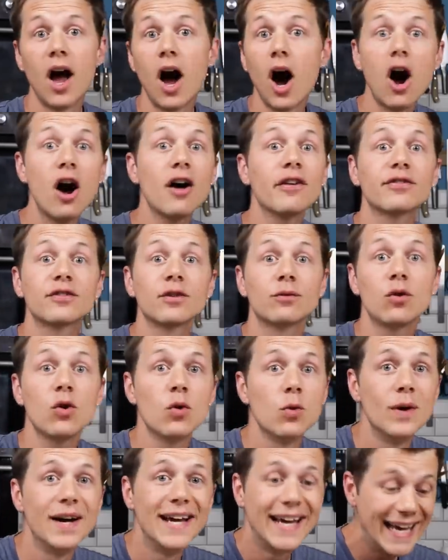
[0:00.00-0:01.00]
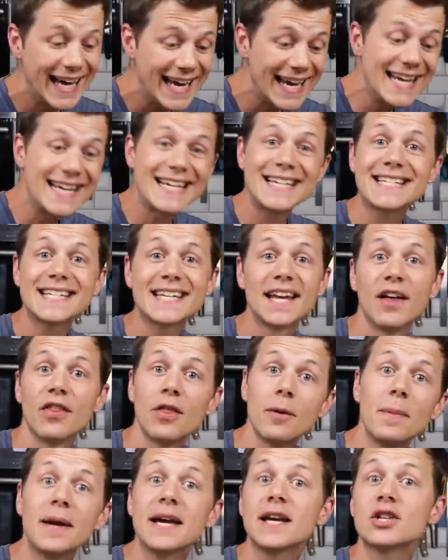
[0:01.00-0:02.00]
After all, it is
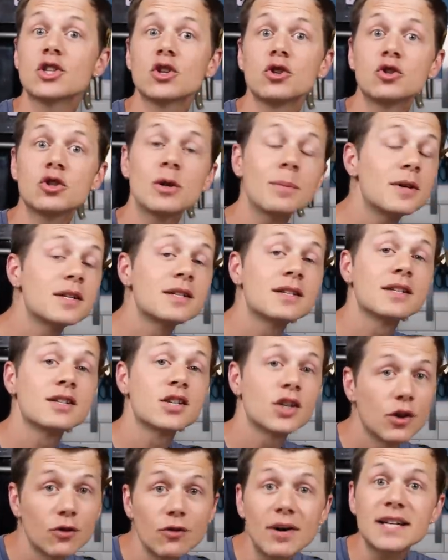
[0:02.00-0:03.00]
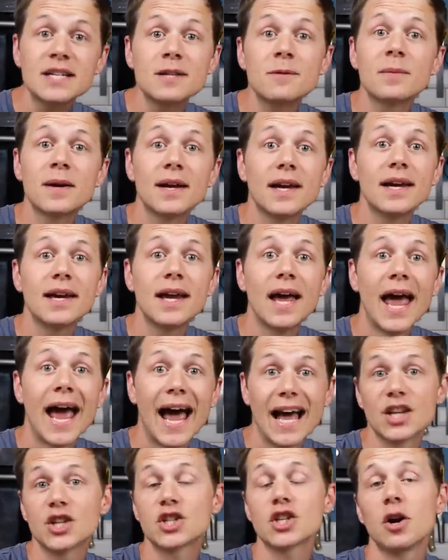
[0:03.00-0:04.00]
the biggest contributor to the recipe,
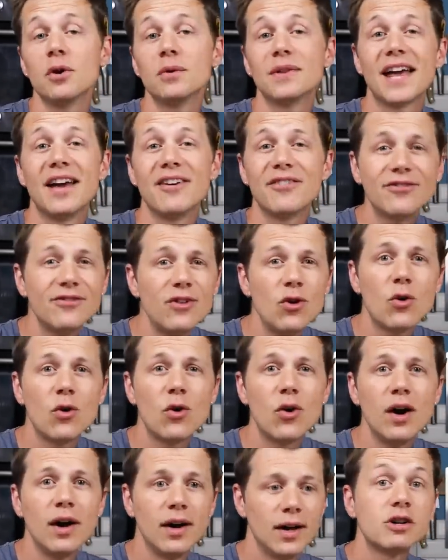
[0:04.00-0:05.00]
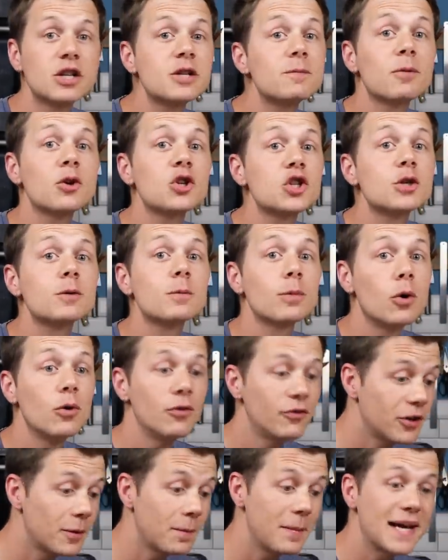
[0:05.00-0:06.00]
and so therefore responsible
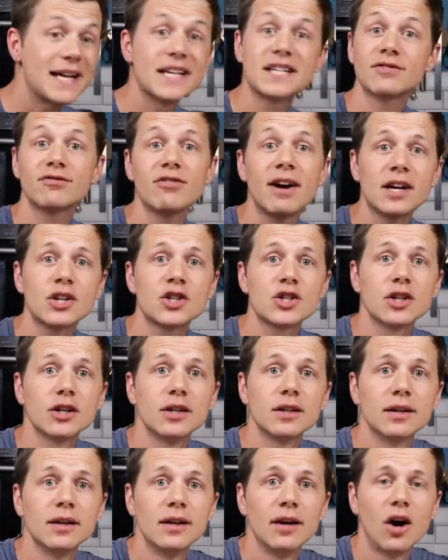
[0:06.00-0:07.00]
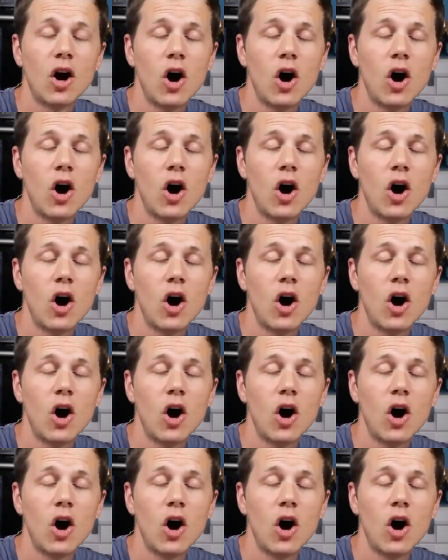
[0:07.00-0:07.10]
for the biggest fraction